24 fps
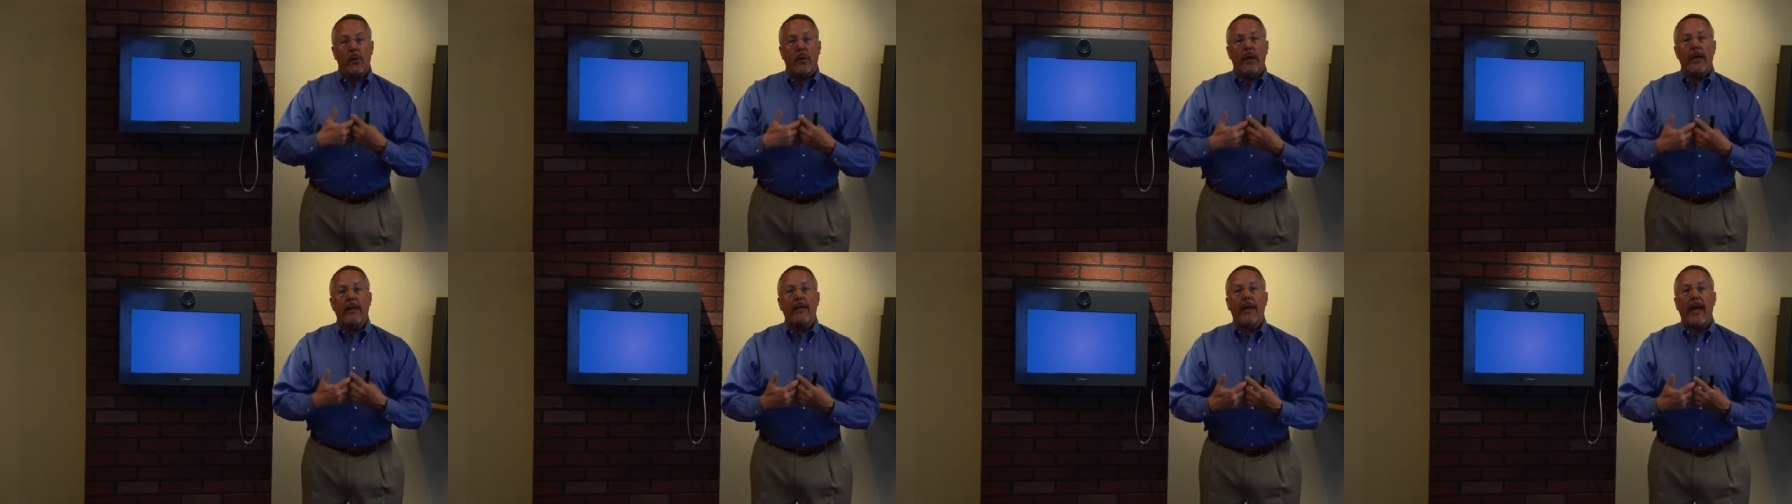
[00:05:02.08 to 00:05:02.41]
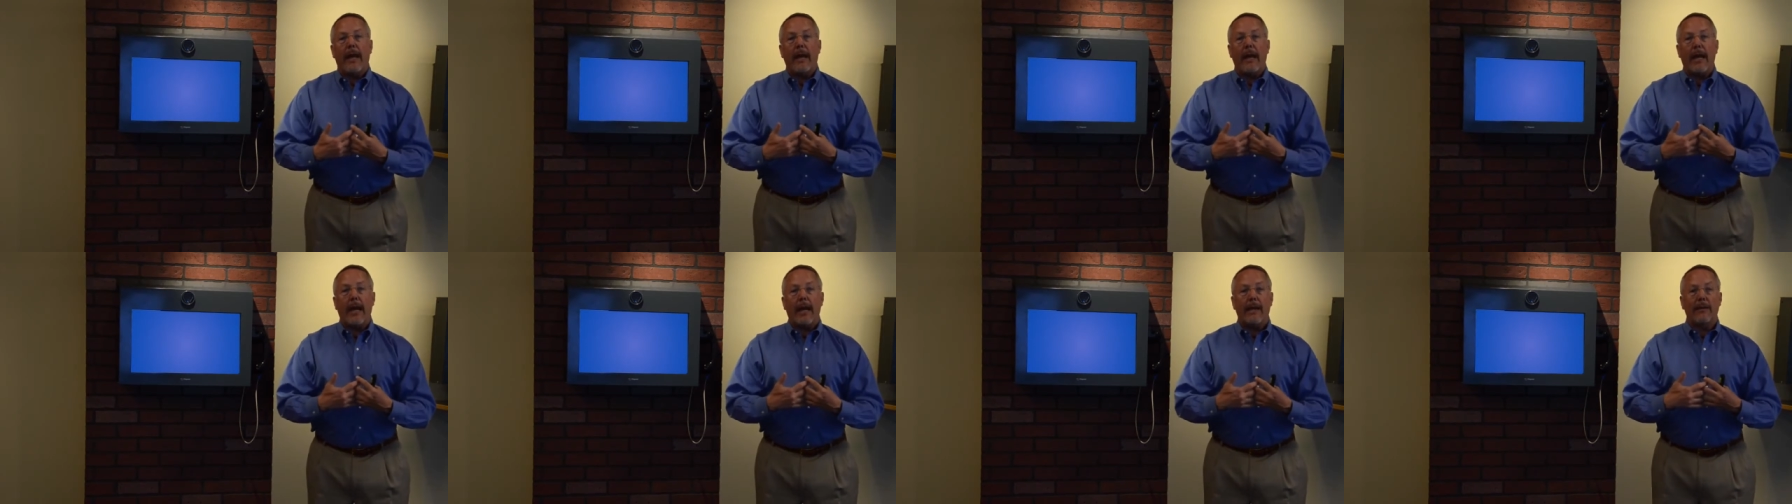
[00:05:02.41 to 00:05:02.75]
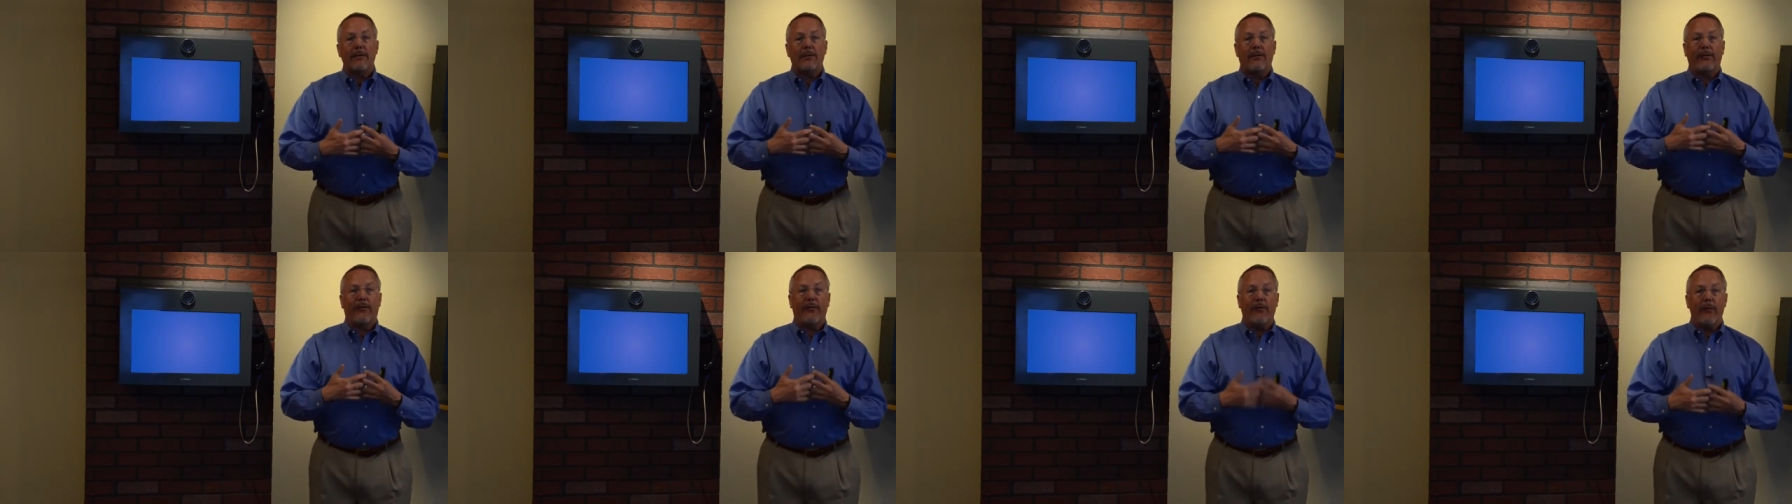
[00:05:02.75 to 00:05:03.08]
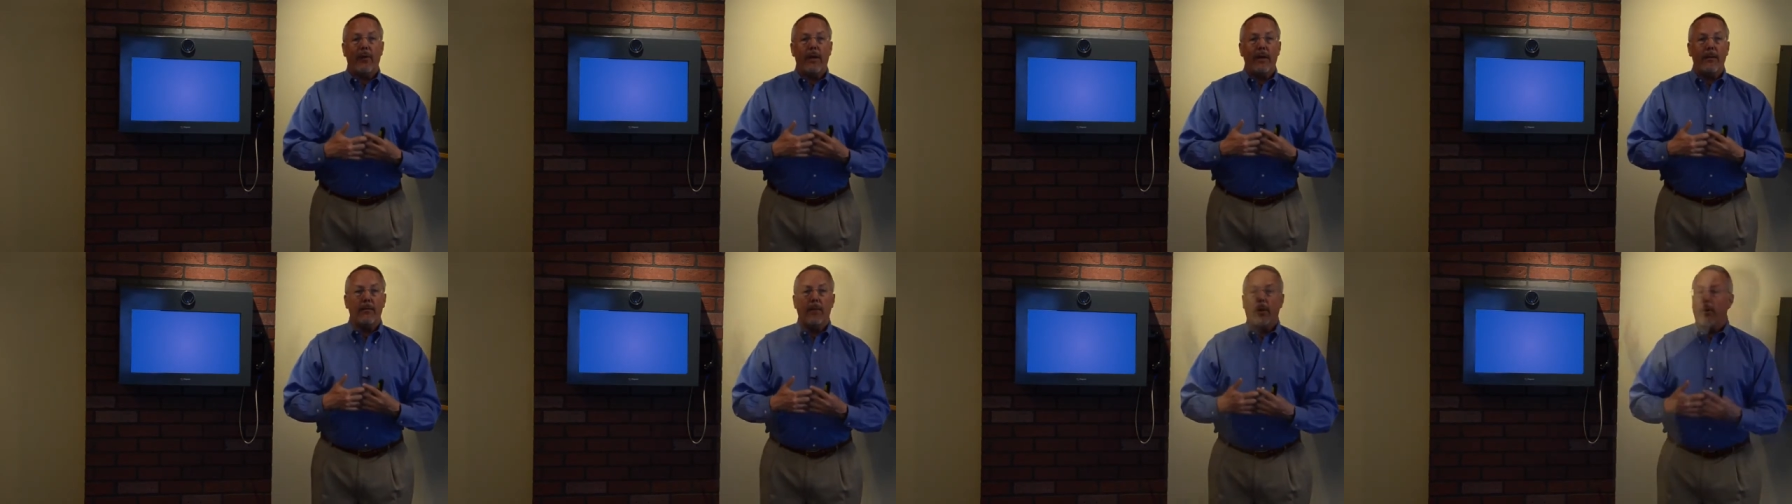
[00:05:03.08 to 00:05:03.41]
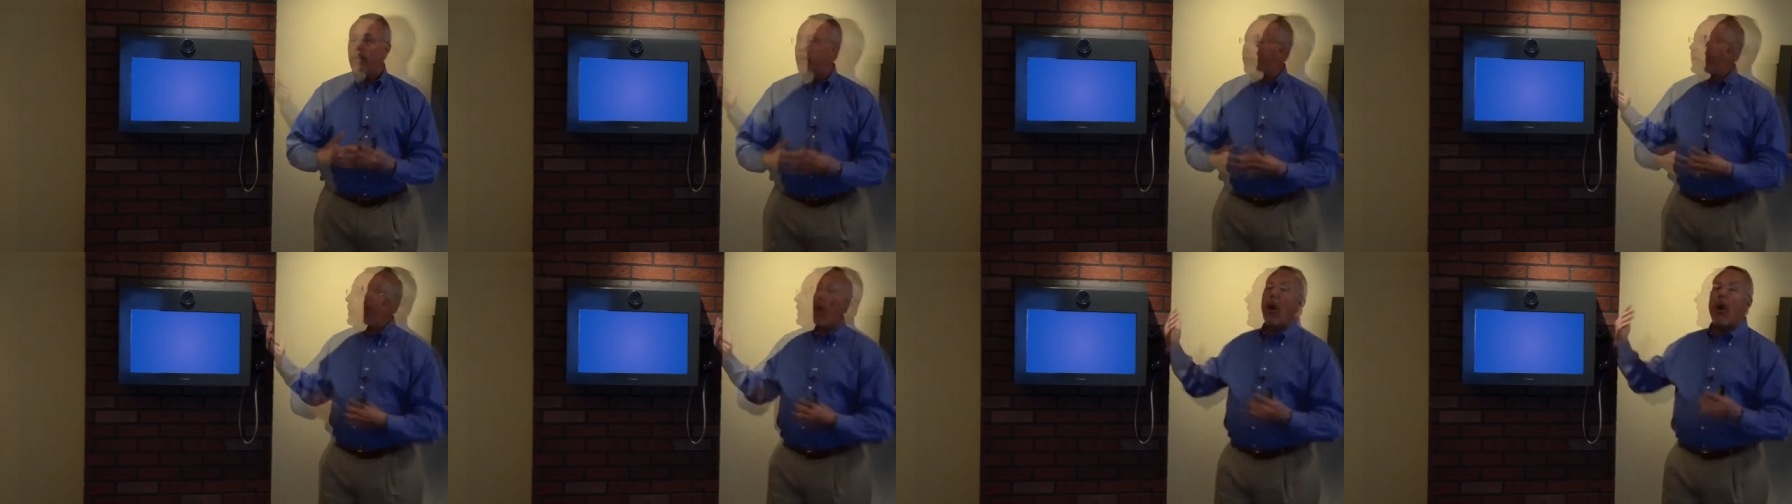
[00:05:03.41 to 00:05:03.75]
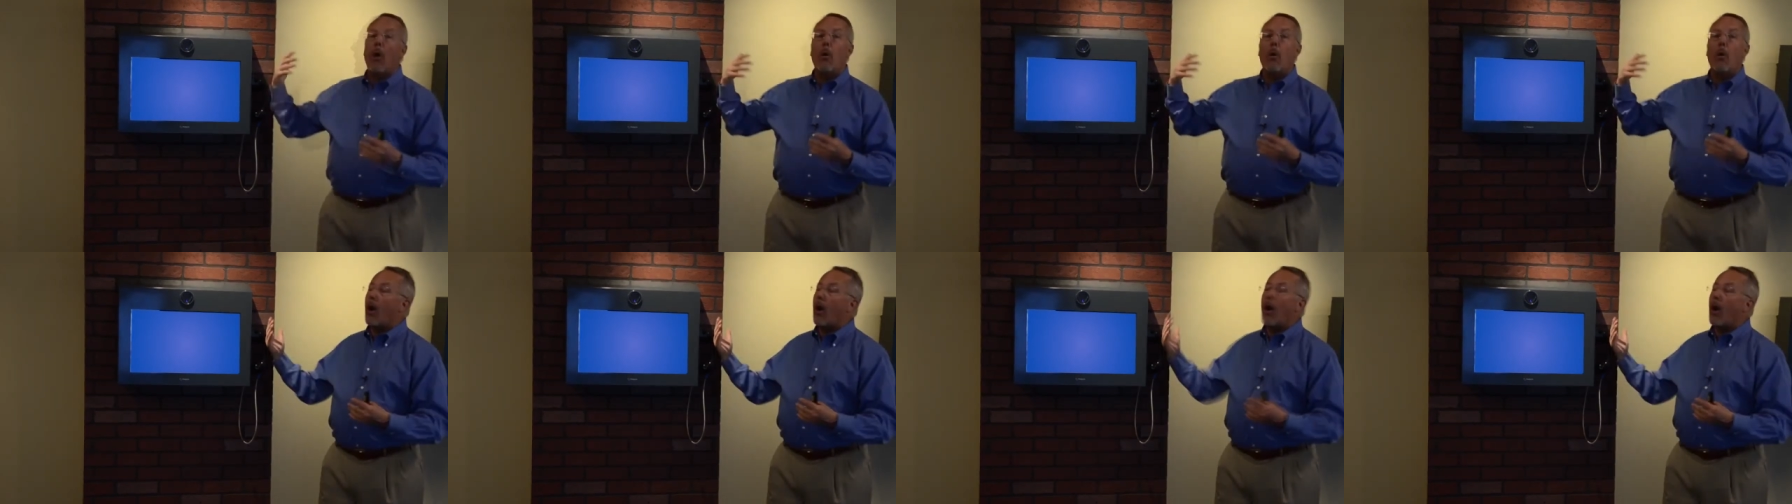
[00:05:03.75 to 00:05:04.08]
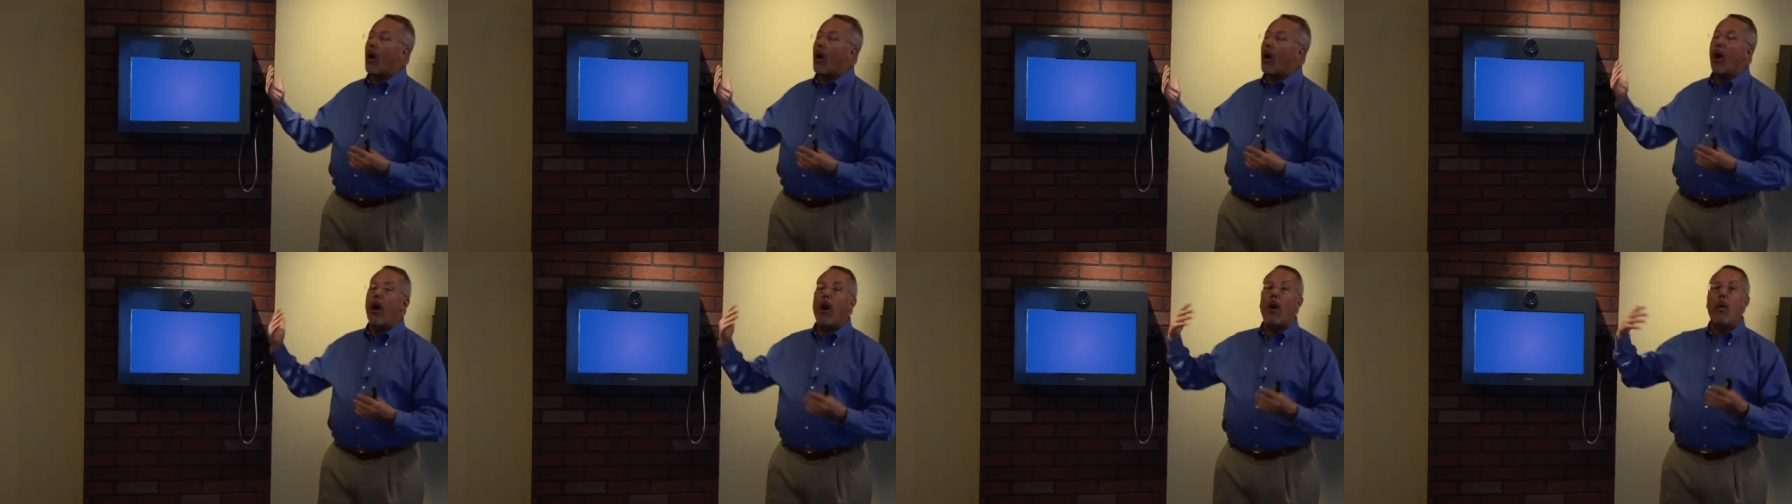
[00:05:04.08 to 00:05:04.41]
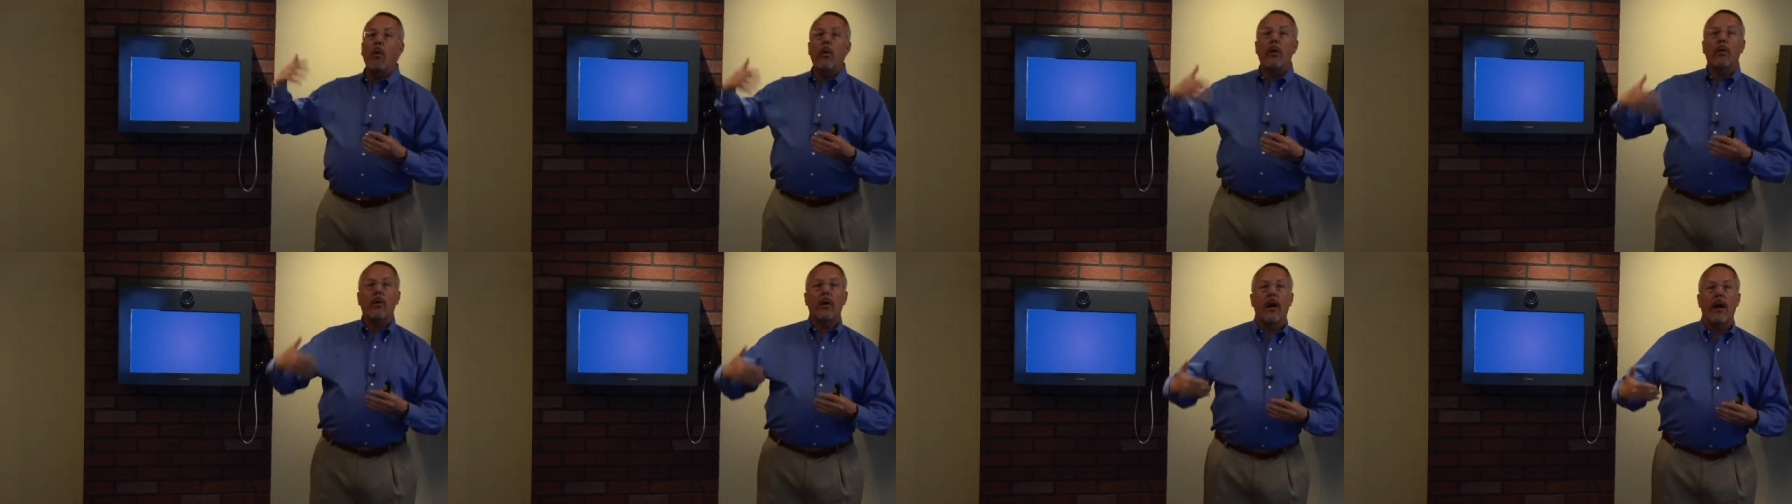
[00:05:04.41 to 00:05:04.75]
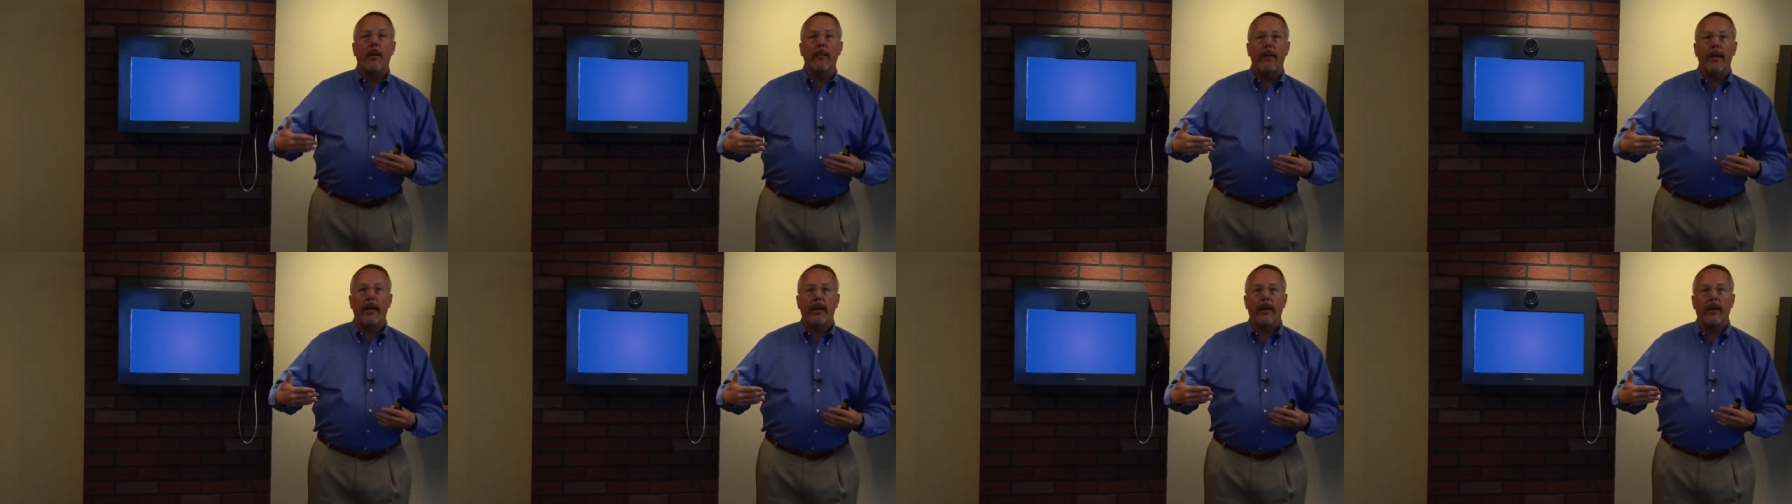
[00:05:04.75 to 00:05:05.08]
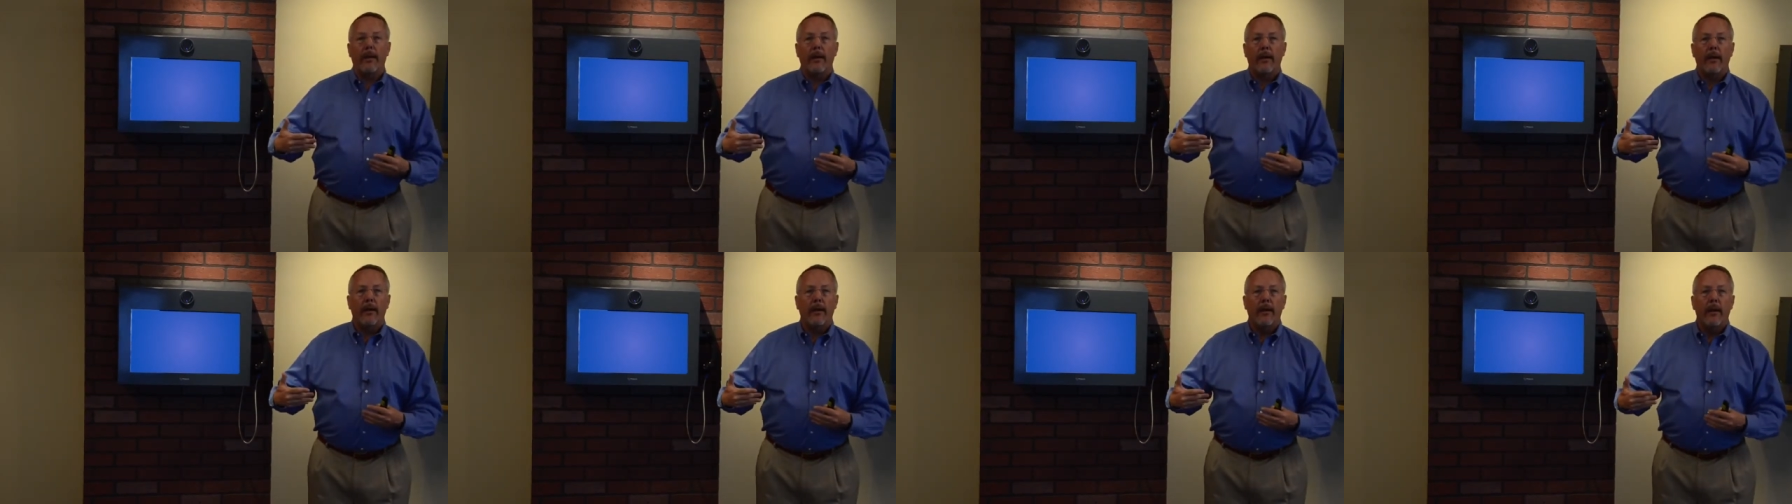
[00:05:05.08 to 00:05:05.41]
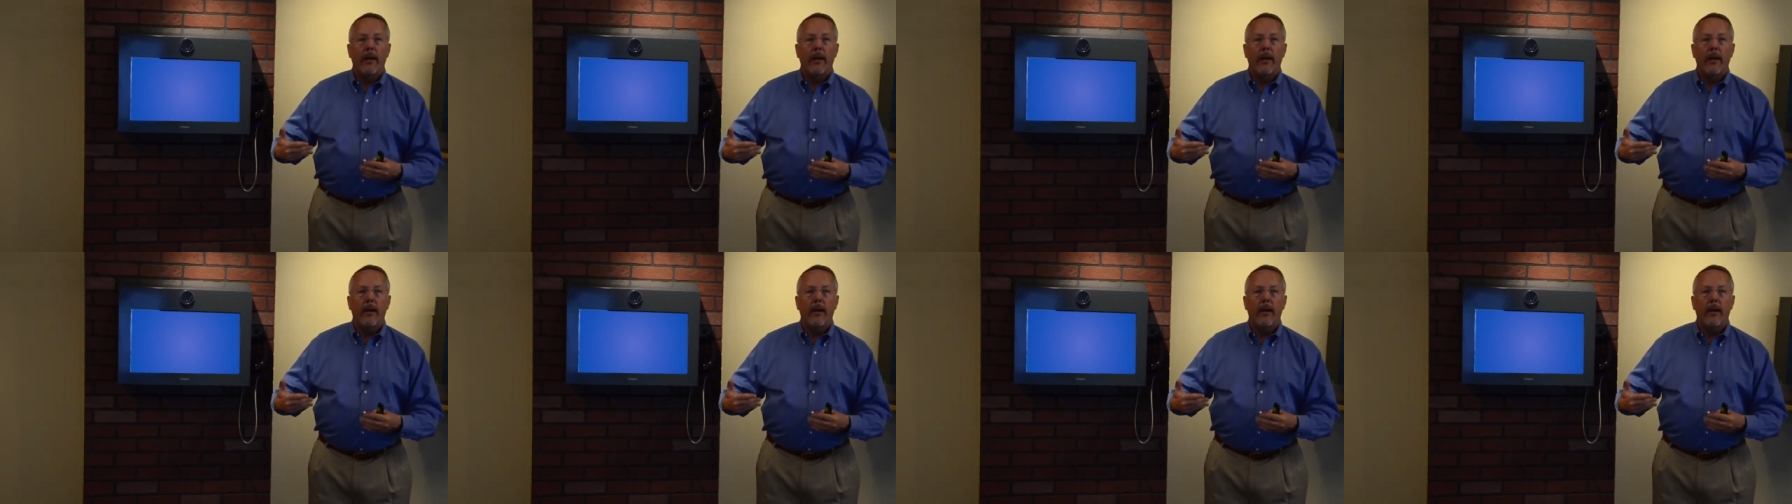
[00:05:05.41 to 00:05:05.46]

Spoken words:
in that hands-free mode, the call will come in